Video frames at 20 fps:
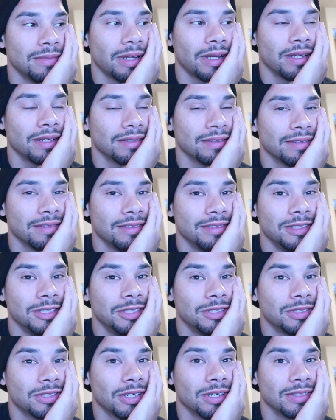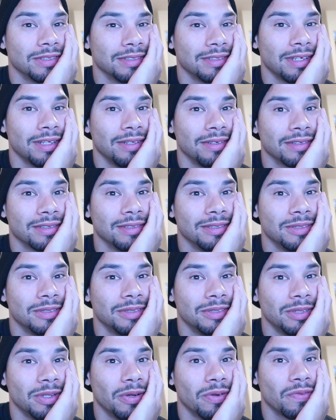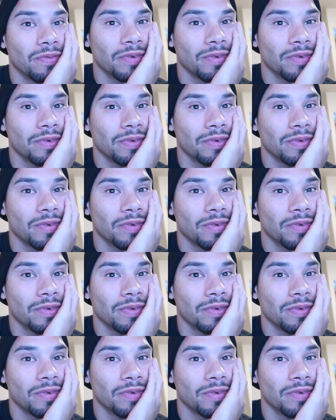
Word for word: Man. And these shirts, they look so